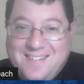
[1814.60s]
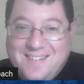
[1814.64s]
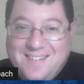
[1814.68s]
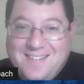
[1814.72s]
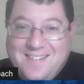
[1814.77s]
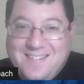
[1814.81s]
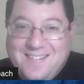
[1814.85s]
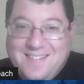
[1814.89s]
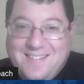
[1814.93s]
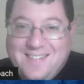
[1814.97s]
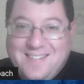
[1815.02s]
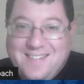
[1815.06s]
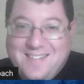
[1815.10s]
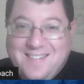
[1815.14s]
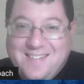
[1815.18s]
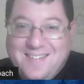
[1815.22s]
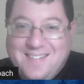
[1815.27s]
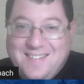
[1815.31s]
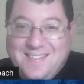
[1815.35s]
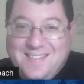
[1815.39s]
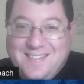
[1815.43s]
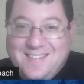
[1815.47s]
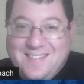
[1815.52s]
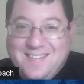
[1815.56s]

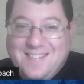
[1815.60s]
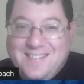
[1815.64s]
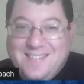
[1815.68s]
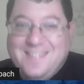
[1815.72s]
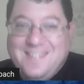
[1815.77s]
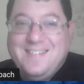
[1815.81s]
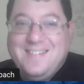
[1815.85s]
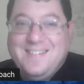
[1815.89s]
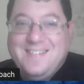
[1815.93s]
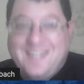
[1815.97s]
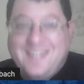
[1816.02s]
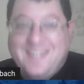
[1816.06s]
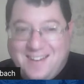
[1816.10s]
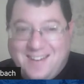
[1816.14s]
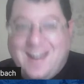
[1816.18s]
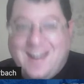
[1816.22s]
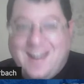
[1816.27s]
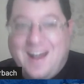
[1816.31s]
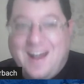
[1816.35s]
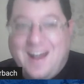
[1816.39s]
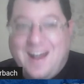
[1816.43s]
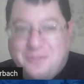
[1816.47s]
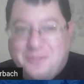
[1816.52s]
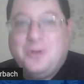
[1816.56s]

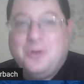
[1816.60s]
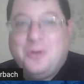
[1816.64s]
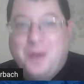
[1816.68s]
This person isn't speaking.